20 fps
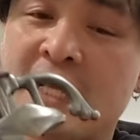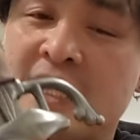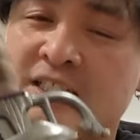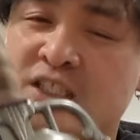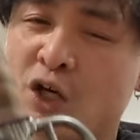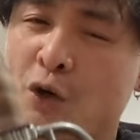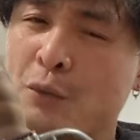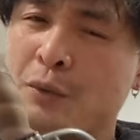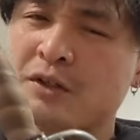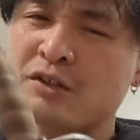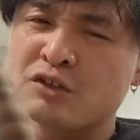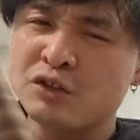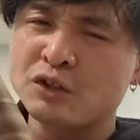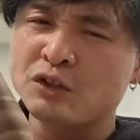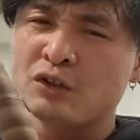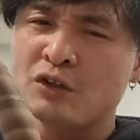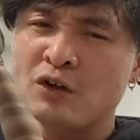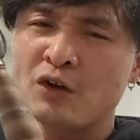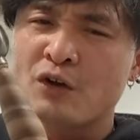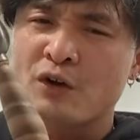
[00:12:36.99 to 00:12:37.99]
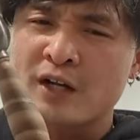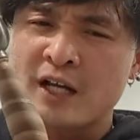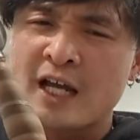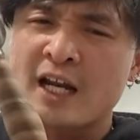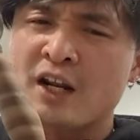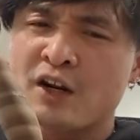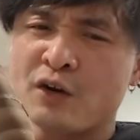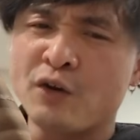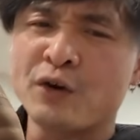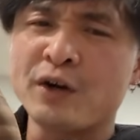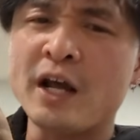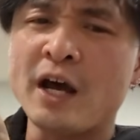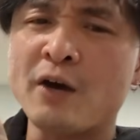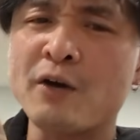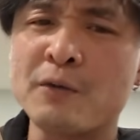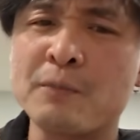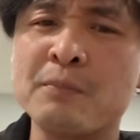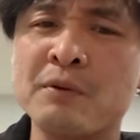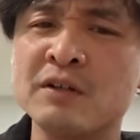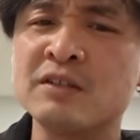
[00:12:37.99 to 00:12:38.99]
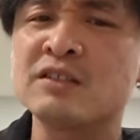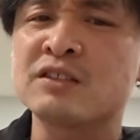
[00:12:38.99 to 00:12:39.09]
it's always good to learn how to put